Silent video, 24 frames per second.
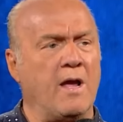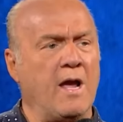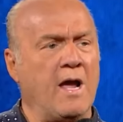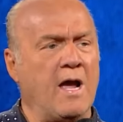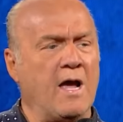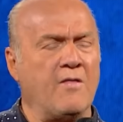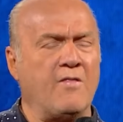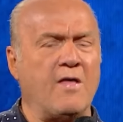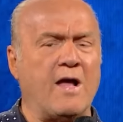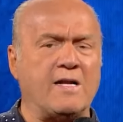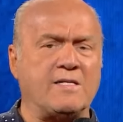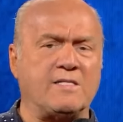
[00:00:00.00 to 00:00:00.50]

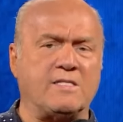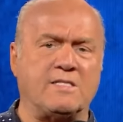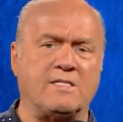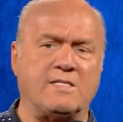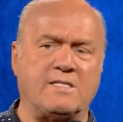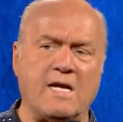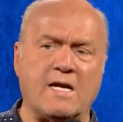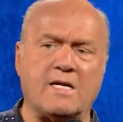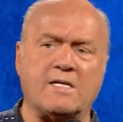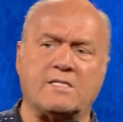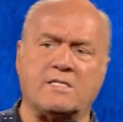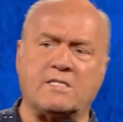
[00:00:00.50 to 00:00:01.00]
and that's
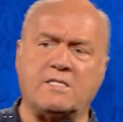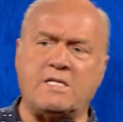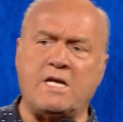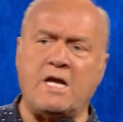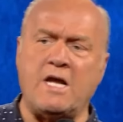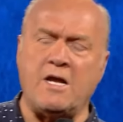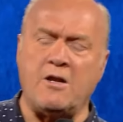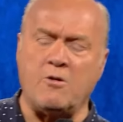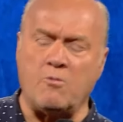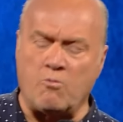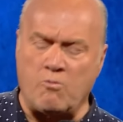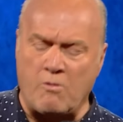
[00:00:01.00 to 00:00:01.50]

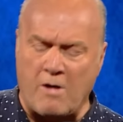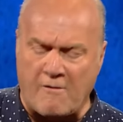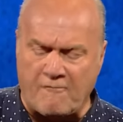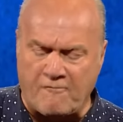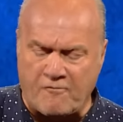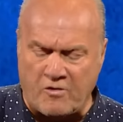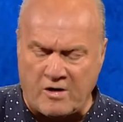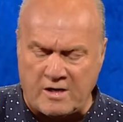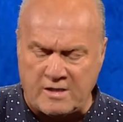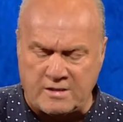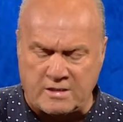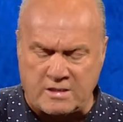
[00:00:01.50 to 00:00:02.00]
16
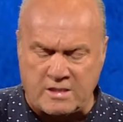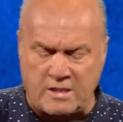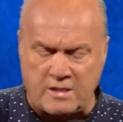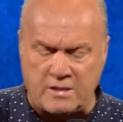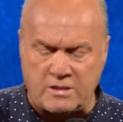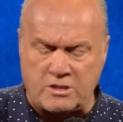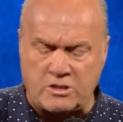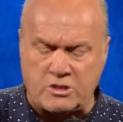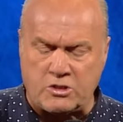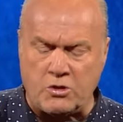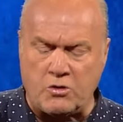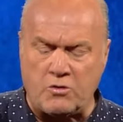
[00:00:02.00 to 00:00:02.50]

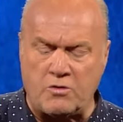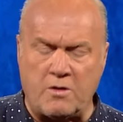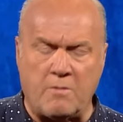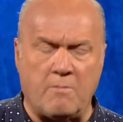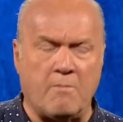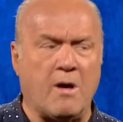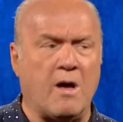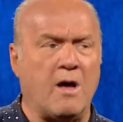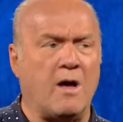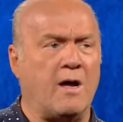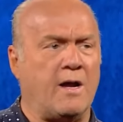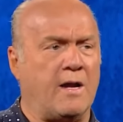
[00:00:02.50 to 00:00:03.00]
references to the
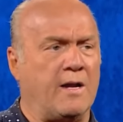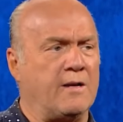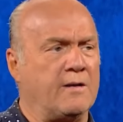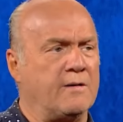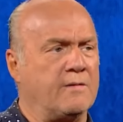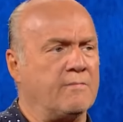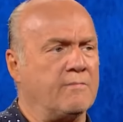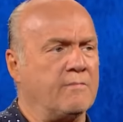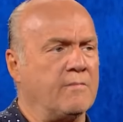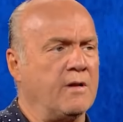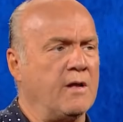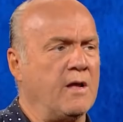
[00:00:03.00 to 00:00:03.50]
mind.
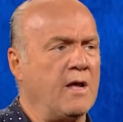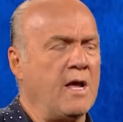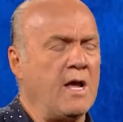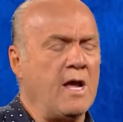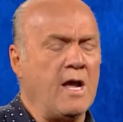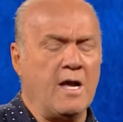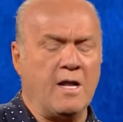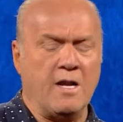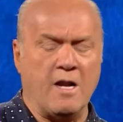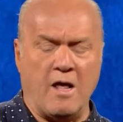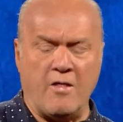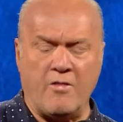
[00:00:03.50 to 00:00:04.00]

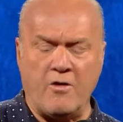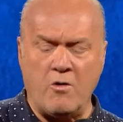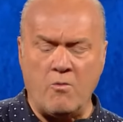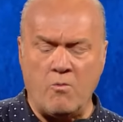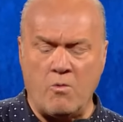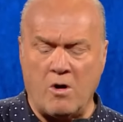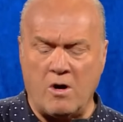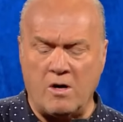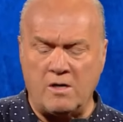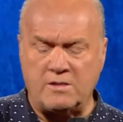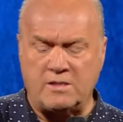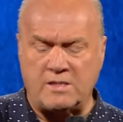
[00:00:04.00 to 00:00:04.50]
In other
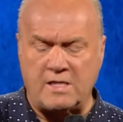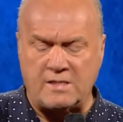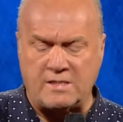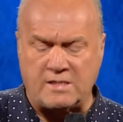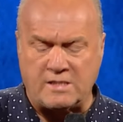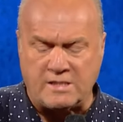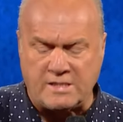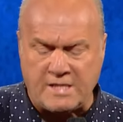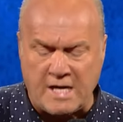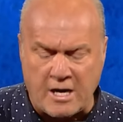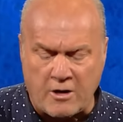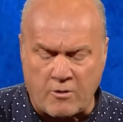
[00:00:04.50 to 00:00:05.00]
words, the
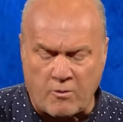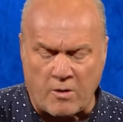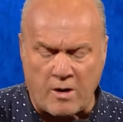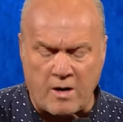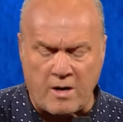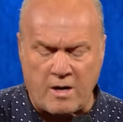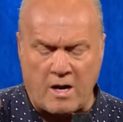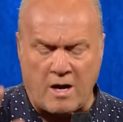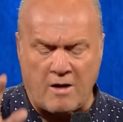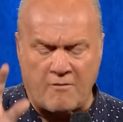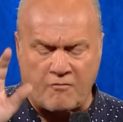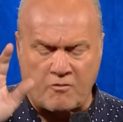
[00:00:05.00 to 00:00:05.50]

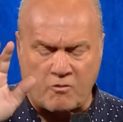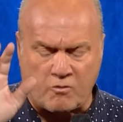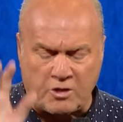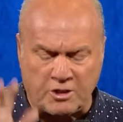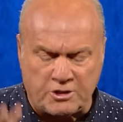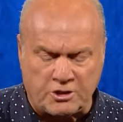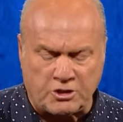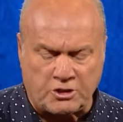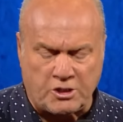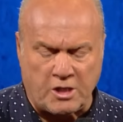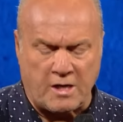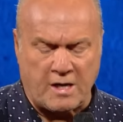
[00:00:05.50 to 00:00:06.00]
secret of
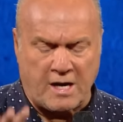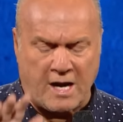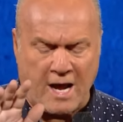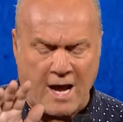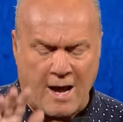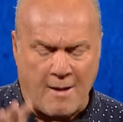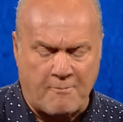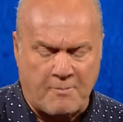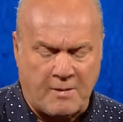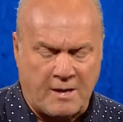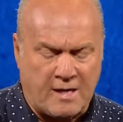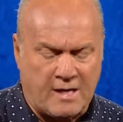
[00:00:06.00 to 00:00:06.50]
Christian
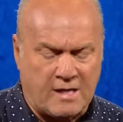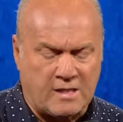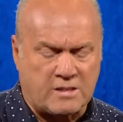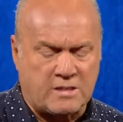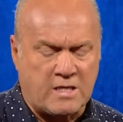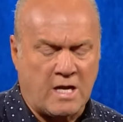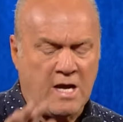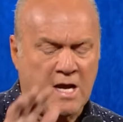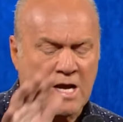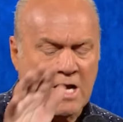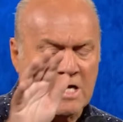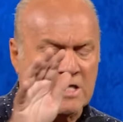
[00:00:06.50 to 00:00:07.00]
happiness
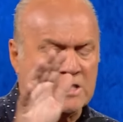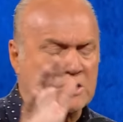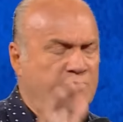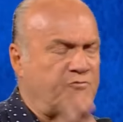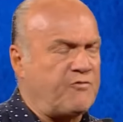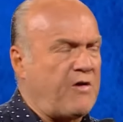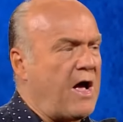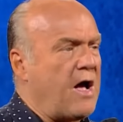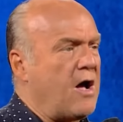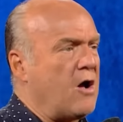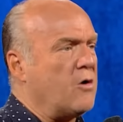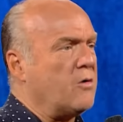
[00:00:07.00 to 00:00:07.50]
is
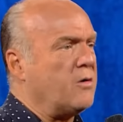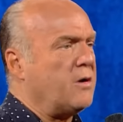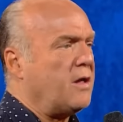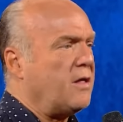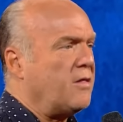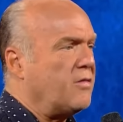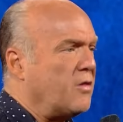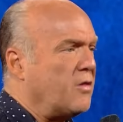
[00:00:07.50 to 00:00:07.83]
found in